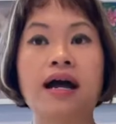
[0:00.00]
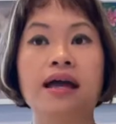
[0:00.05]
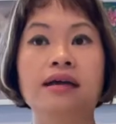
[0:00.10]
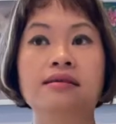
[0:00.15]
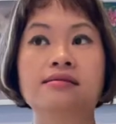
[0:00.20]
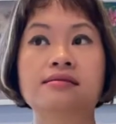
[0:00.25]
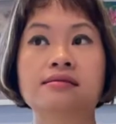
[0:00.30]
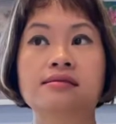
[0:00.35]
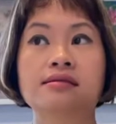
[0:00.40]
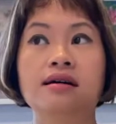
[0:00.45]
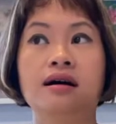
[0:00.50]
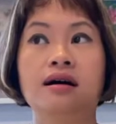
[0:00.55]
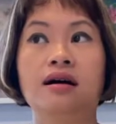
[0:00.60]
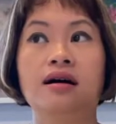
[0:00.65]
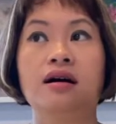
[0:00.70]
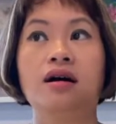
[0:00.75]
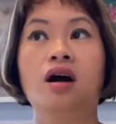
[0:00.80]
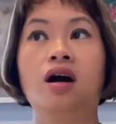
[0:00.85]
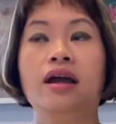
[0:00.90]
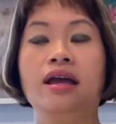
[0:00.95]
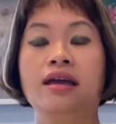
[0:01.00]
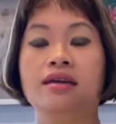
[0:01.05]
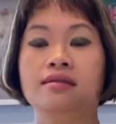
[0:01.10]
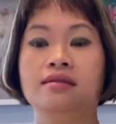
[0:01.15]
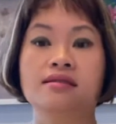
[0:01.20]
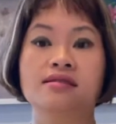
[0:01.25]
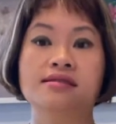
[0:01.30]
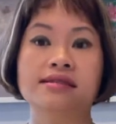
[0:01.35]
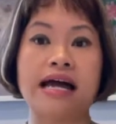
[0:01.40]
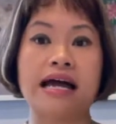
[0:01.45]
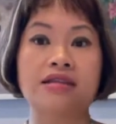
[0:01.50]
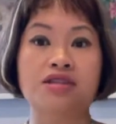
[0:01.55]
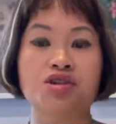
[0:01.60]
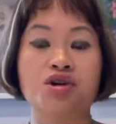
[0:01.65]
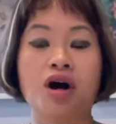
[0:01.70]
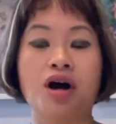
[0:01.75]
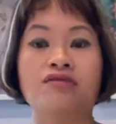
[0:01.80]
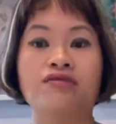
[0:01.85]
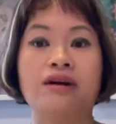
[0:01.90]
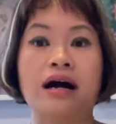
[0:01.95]
is in the
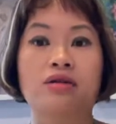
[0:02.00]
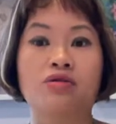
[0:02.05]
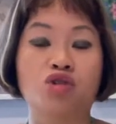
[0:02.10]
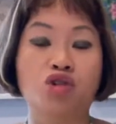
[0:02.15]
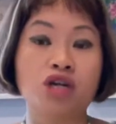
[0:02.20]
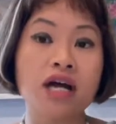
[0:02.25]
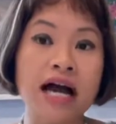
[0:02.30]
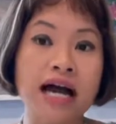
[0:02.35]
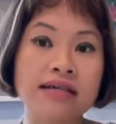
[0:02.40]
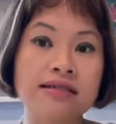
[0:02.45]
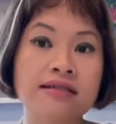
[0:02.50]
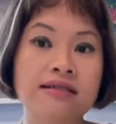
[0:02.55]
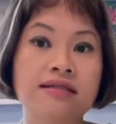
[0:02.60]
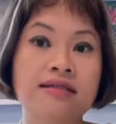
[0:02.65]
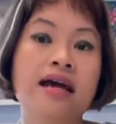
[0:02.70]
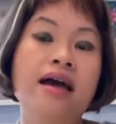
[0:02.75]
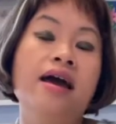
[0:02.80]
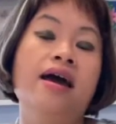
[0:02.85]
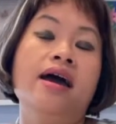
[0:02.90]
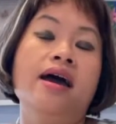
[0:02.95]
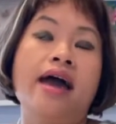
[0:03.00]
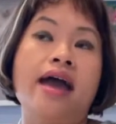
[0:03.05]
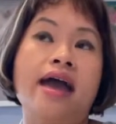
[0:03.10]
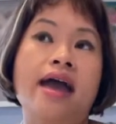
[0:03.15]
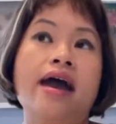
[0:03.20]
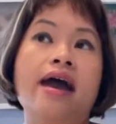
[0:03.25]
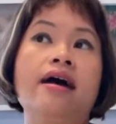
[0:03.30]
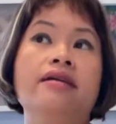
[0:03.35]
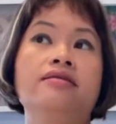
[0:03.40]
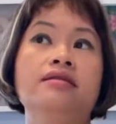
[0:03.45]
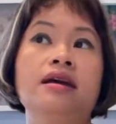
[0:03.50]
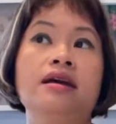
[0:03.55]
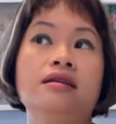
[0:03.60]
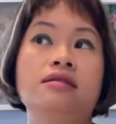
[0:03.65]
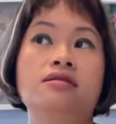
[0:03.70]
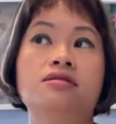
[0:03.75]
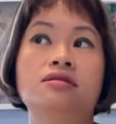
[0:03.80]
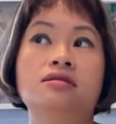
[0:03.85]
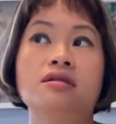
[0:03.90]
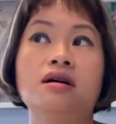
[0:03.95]
center of our chest, and
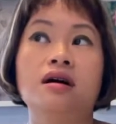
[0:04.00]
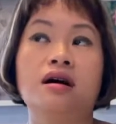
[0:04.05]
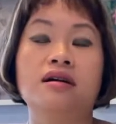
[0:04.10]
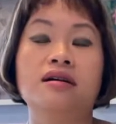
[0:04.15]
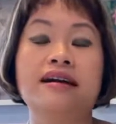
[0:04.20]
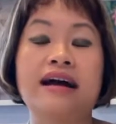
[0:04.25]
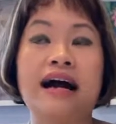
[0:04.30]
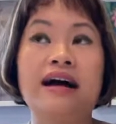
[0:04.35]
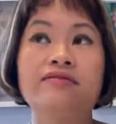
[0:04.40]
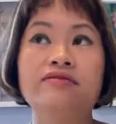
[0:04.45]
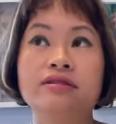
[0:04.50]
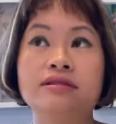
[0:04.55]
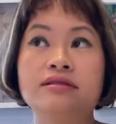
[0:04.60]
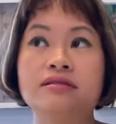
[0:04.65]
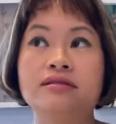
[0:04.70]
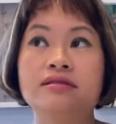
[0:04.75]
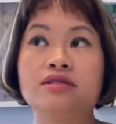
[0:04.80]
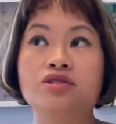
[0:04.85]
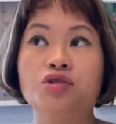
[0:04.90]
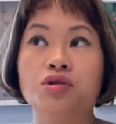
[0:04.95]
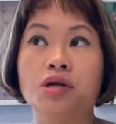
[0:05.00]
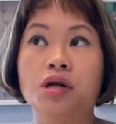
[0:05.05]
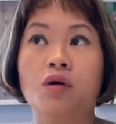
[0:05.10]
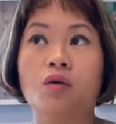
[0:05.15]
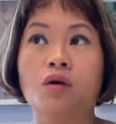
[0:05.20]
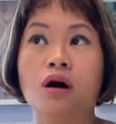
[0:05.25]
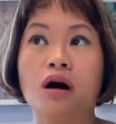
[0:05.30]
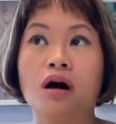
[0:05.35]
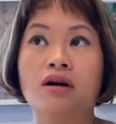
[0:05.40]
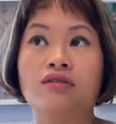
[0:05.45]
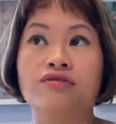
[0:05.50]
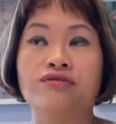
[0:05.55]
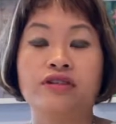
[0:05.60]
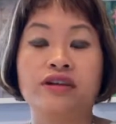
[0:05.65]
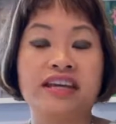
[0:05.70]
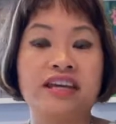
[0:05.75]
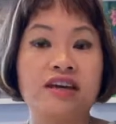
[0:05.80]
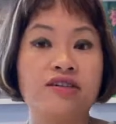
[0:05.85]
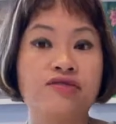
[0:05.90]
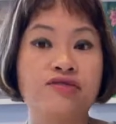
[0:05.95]
it governs,
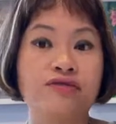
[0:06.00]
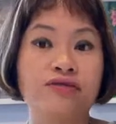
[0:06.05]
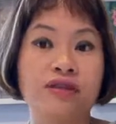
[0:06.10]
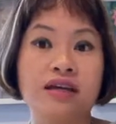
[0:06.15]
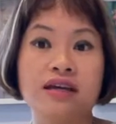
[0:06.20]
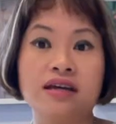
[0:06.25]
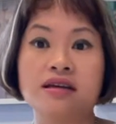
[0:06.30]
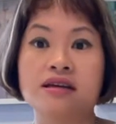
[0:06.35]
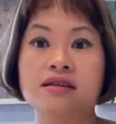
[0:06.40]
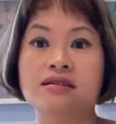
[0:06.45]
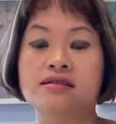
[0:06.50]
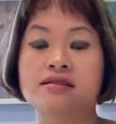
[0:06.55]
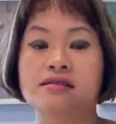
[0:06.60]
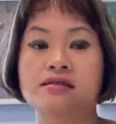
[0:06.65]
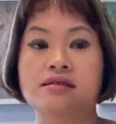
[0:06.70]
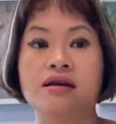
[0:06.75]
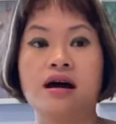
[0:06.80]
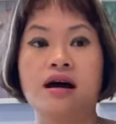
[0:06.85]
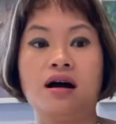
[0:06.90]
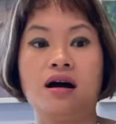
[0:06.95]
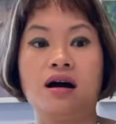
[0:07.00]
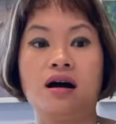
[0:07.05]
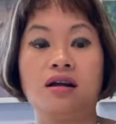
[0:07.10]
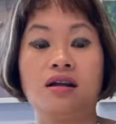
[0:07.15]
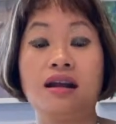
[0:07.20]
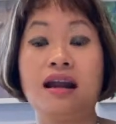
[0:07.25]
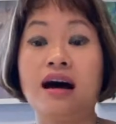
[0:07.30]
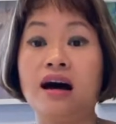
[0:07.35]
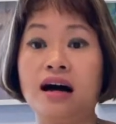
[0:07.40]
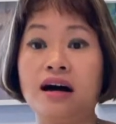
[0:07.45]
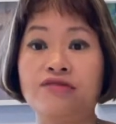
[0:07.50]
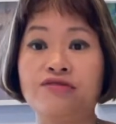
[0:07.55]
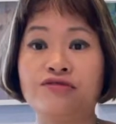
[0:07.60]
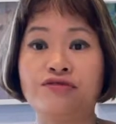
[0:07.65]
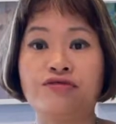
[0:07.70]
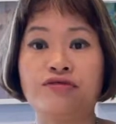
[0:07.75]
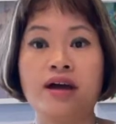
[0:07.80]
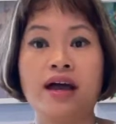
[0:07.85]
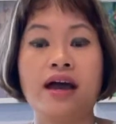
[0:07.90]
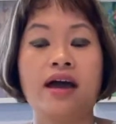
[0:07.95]
forgiveness, love,
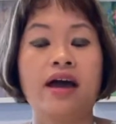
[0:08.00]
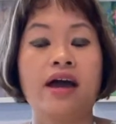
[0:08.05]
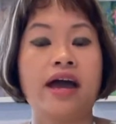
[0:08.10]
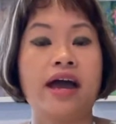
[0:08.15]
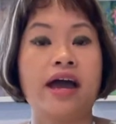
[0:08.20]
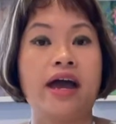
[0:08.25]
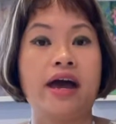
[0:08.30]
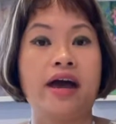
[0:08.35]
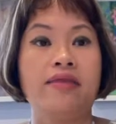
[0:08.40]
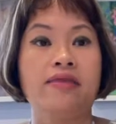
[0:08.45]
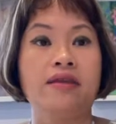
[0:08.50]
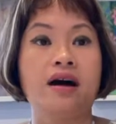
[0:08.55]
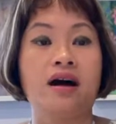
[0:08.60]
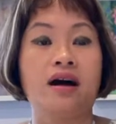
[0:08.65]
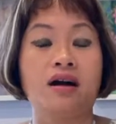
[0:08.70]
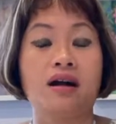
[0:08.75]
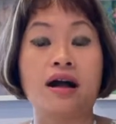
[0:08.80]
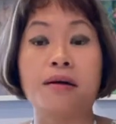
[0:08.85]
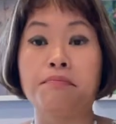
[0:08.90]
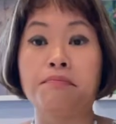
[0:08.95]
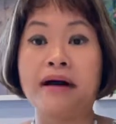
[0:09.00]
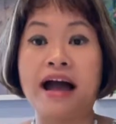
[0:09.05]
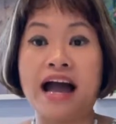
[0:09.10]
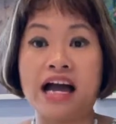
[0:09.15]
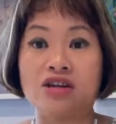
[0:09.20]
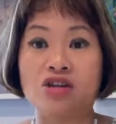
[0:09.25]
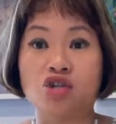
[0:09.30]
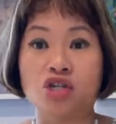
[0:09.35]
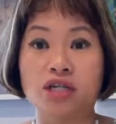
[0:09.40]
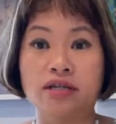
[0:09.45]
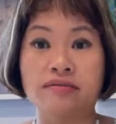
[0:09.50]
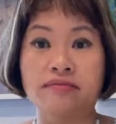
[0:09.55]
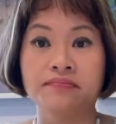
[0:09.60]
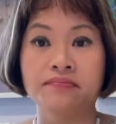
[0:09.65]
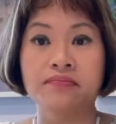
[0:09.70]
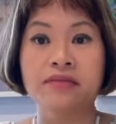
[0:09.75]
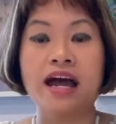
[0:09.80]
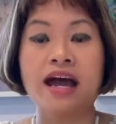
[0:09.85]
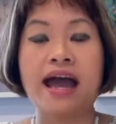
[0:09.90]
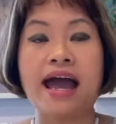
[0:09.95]
and compassion,
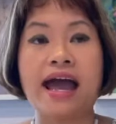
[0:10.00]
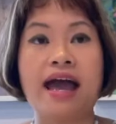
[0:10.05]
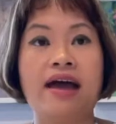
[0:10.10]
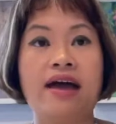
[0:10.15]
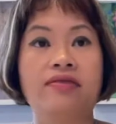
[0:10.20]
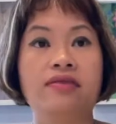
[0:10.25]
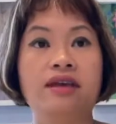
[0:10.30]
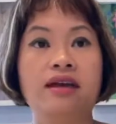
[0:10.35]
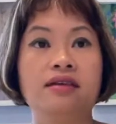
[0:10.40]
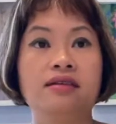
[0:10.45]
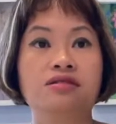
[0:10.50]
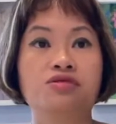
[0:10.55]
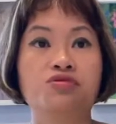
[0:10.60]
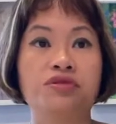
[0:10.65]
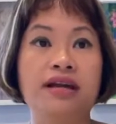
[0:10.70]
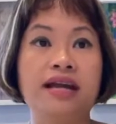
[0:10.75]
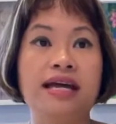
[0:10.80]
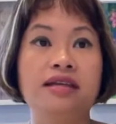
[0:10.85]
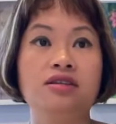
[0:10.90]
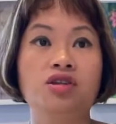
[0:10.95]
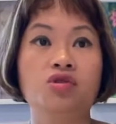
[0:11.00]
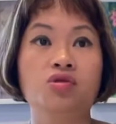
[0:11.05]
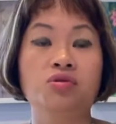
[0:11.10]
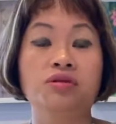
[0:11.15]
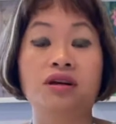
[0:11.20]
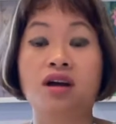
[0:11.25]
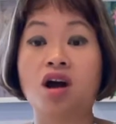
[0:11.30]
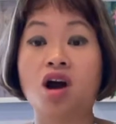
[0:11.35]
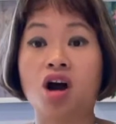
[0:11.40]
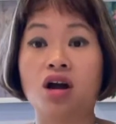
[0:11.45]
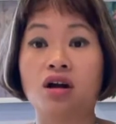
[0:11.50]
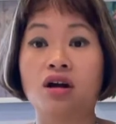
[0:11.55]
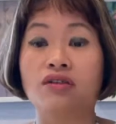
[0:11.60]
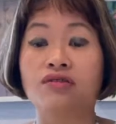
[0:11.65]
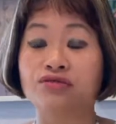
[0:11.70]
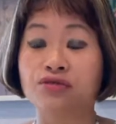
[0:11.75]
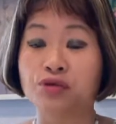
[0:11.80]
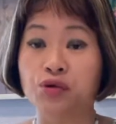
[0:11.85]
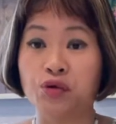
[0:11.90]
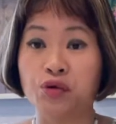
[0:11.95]
and it's related to the color
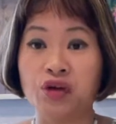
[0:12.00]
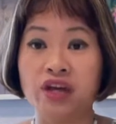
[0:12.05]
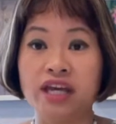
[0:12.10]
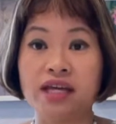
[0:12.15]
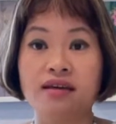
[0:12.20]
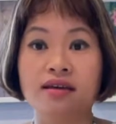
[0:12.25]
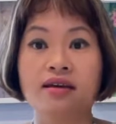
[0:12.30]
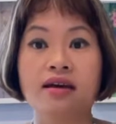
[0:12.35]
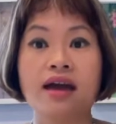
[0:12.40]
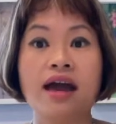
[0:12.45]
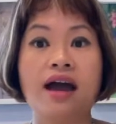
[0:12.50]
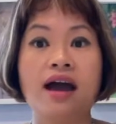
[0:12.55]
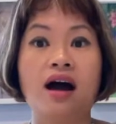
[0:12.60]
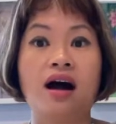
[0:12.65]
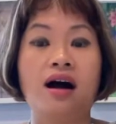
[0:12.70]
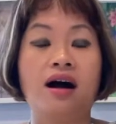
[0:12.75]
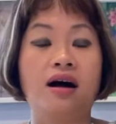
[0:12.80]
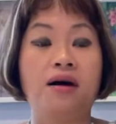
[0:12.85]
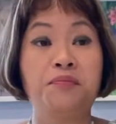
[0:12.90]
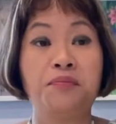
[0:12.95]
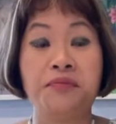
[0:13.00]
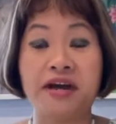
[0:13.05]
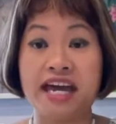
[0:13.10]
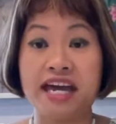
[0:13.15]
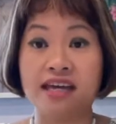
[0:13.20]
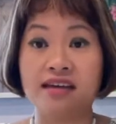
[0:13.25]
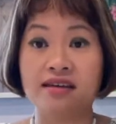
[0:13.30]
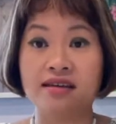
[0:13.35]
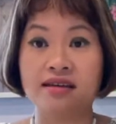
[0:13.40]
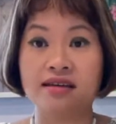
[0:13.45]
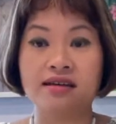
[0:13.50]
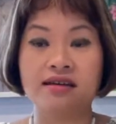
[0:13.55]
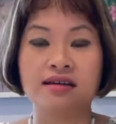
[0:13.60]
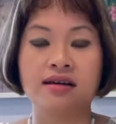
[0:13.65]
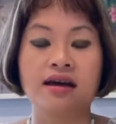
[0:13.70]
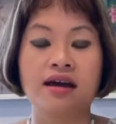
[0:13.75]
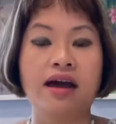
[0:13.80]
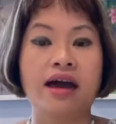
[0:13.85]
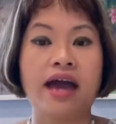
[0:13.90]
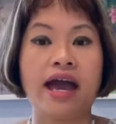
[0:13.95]
of green, pink,
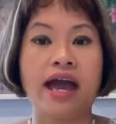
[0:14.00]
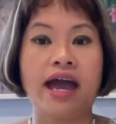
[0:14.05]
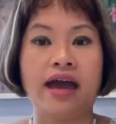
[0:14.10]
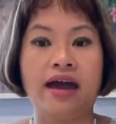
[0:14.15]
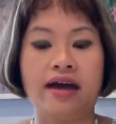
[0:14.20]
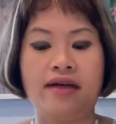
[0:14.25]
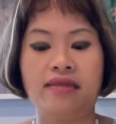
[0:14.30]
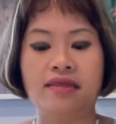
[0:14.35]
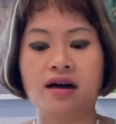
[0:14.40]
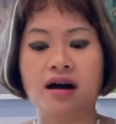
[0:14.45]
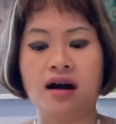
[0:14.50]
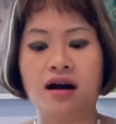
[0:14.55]
and